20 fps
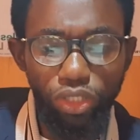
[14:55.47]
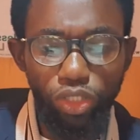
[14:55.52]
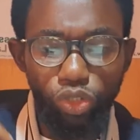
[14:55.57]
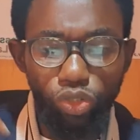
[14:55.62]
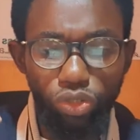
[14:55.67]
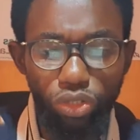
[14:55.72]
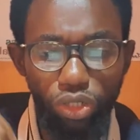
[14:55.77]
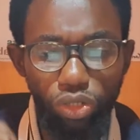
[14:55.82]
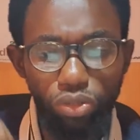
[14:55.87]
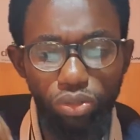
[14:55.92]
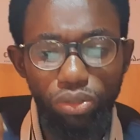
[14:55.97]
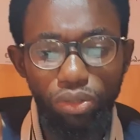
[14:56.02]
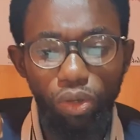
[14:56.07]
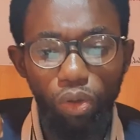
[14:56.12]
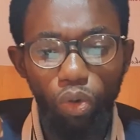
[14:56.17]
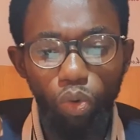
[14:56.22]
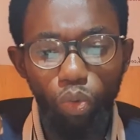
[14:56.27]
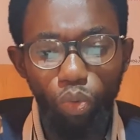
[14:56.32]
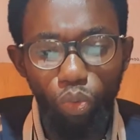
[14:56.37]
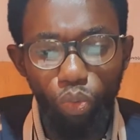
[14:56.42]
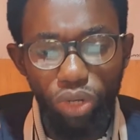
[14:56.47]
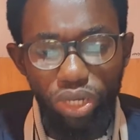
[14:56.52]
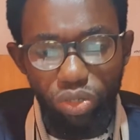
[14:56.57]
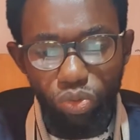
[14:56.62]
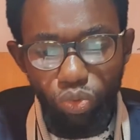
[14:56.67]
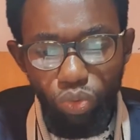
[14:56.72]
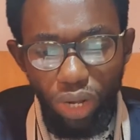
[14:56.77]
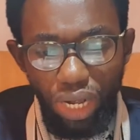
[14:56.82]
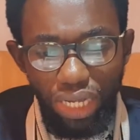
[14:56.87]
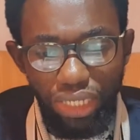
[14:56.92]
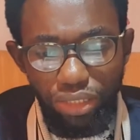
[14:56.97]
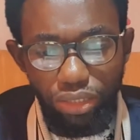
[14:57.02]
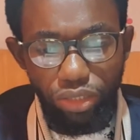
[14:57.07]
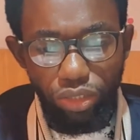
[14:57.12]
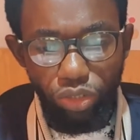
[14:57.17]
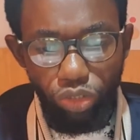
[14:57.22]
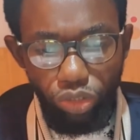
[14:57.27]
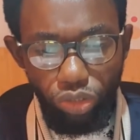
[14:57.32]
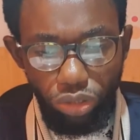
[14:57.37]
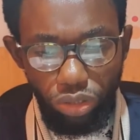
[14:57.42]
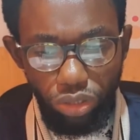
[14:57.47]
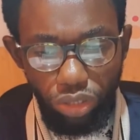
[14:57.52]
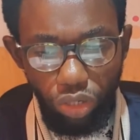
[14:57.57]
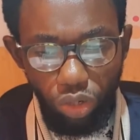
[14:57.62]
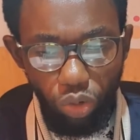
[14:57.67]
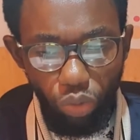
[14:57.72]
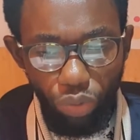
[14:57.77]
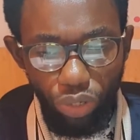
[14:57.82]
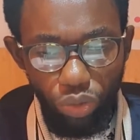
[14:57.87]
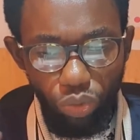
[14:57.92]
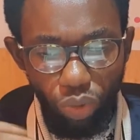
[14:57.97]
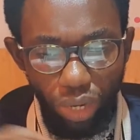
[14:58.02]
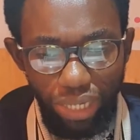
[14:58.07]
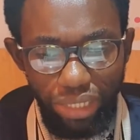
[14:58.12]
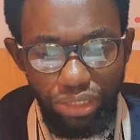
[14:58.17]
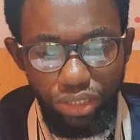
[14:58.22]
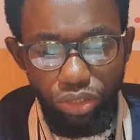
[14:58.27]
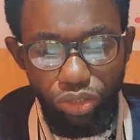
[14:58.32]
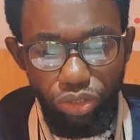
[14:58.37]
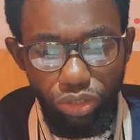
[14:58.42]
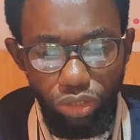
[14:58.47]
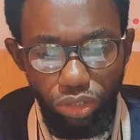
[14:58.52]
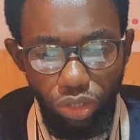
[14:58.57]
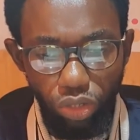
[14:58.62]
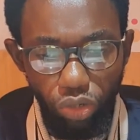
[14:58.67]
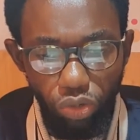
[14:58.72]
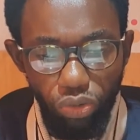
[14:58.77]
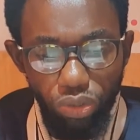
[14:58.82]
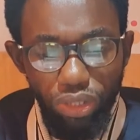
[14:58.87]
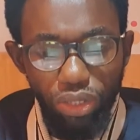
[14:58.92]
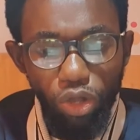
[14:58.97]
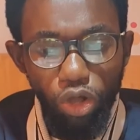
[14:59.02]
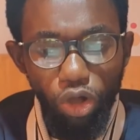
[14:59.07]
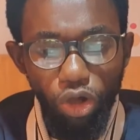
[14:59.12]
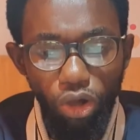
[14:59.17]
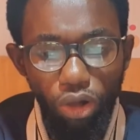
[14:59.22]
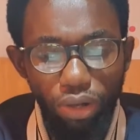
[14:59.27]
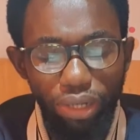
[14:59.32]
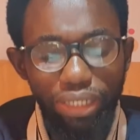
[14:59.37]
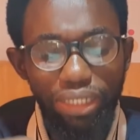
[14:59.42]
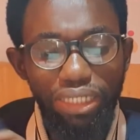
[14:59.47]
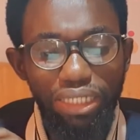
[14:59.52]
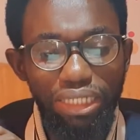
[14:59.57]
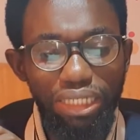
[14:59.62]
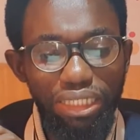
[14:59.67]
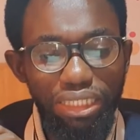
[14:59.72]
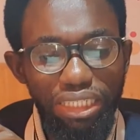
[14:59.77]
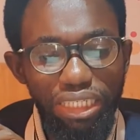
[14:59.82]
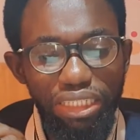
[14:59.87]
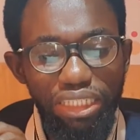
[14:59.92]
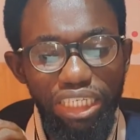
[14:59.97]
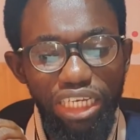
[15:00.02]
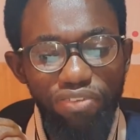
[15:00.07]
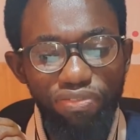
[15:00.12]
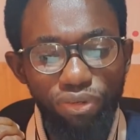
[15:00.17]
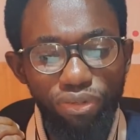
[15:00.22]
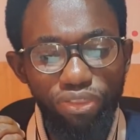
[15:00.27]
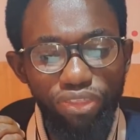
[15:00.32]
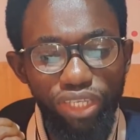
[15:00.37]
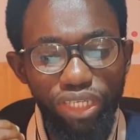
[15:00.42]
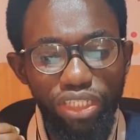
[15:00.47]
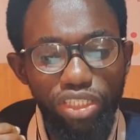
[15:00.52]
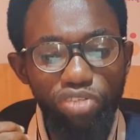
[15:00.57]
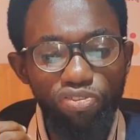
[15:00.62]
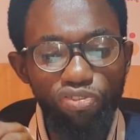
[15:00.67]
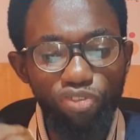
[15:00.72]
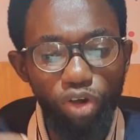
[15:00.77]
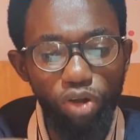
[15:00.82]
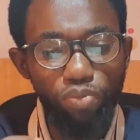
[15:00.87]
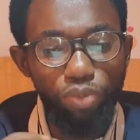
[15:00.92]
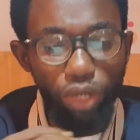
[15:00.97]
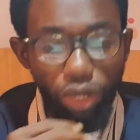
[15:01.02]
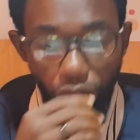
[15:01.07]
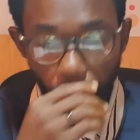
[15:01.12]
So We want to know. We want to know. Or is it even things from your